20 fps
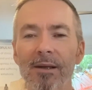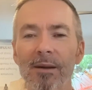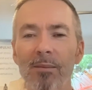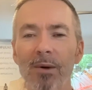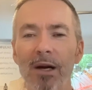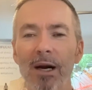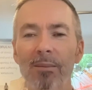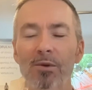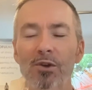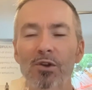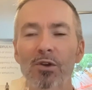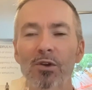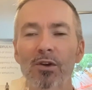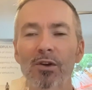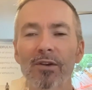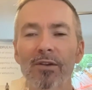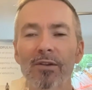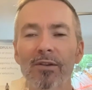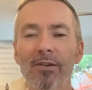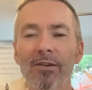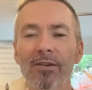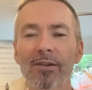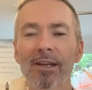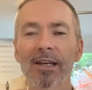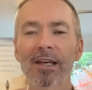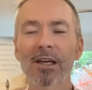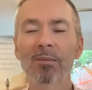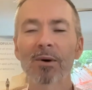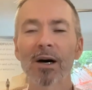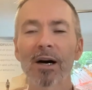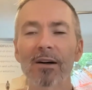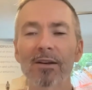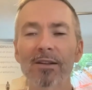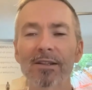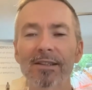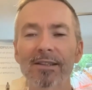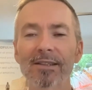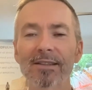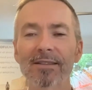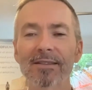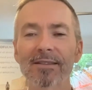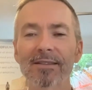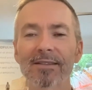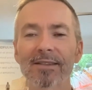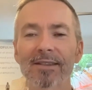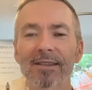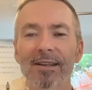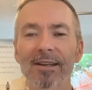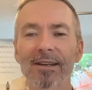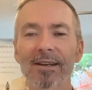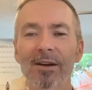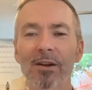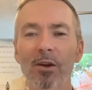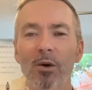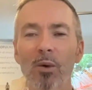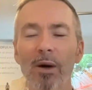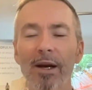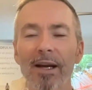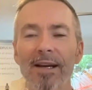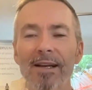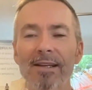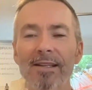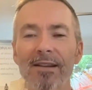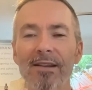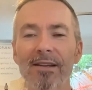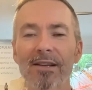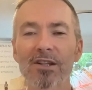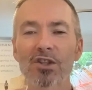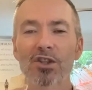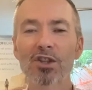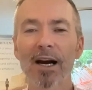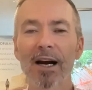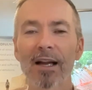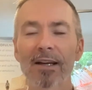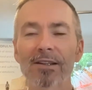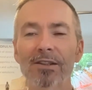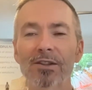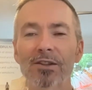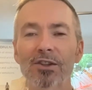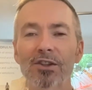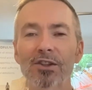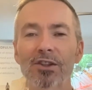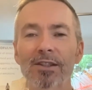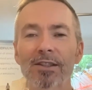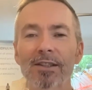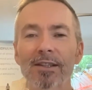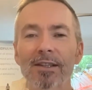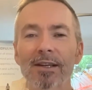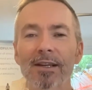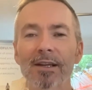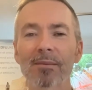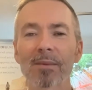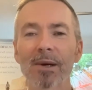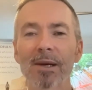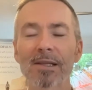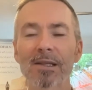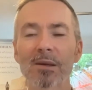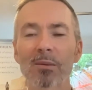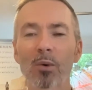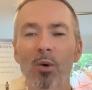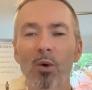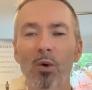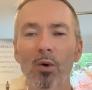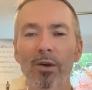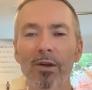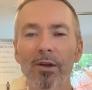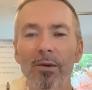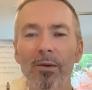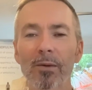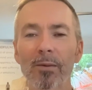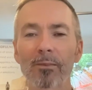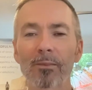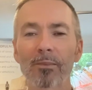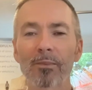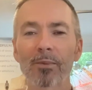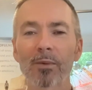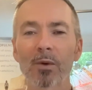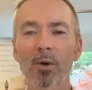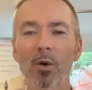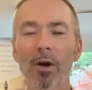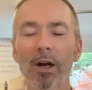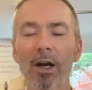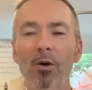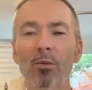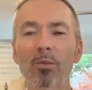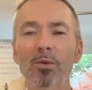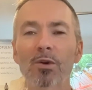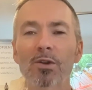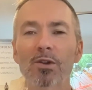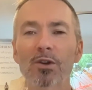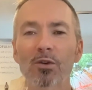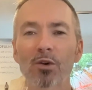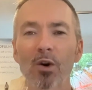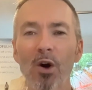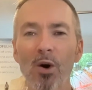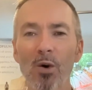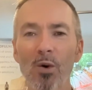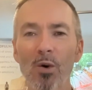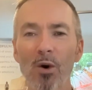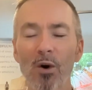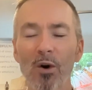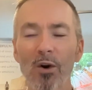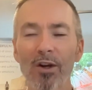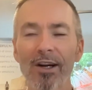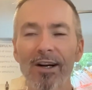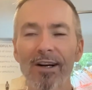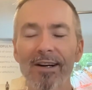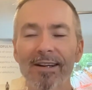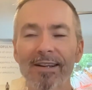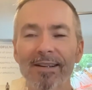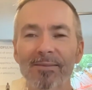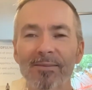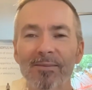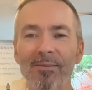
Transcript: Perhaps you can think about the ways that this challenge may support you or help you to grow or learn.